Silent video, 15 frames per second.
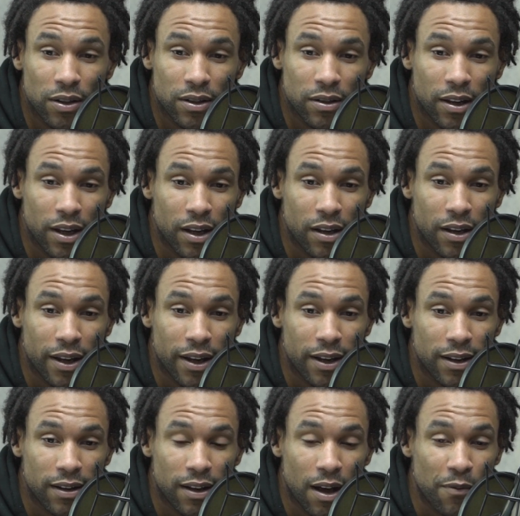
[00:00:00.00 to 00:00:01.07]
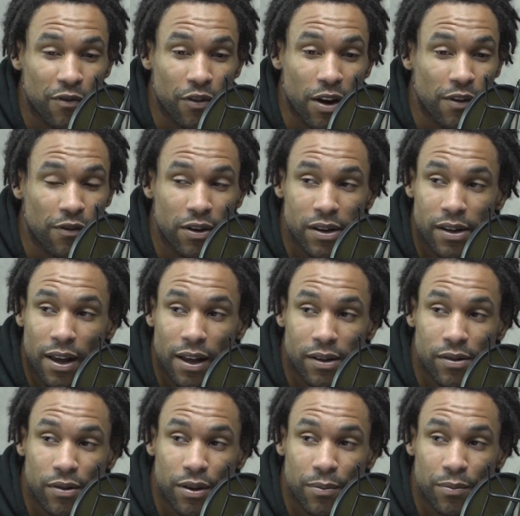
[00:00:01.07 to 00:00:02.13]
and I'm forever in debt
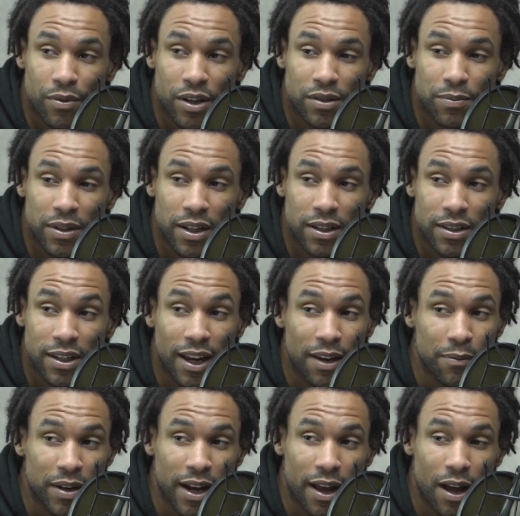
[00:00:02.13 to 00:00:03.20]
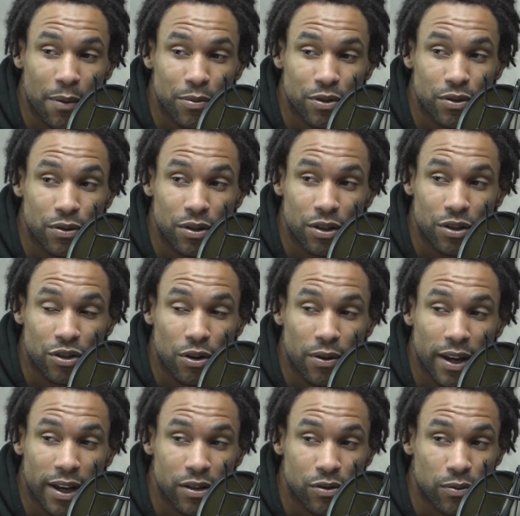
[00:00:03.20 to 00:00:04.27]
to him just because he gave me that opportunity to
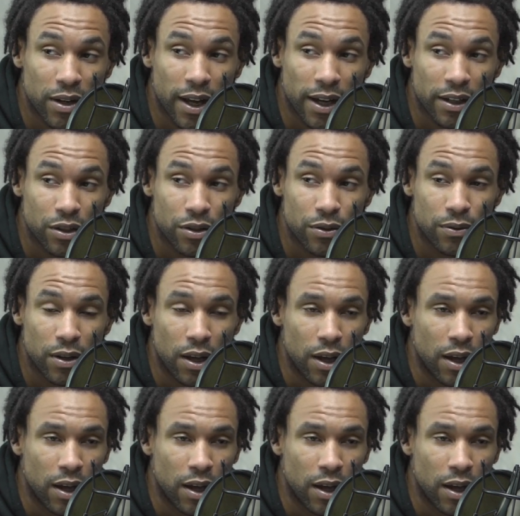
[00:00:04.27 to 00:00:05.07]
showcase what I can do.